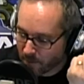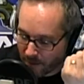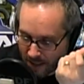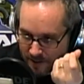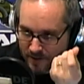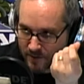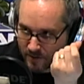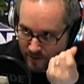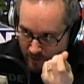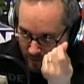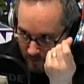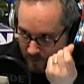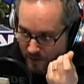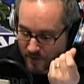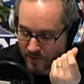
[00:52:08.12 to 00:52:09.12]
Masters of the
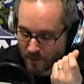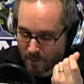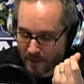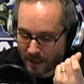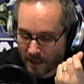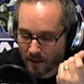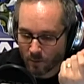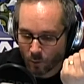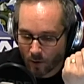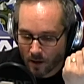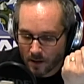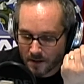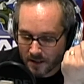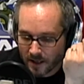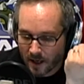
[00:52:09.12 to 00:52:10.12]
Universe for me
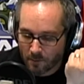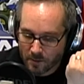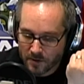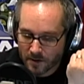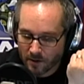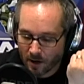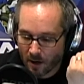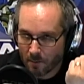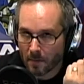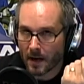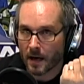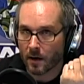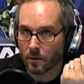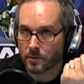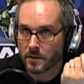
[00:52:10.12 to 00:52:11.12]
was an episode
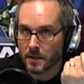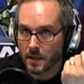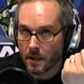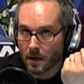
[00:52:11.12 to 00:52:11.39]
about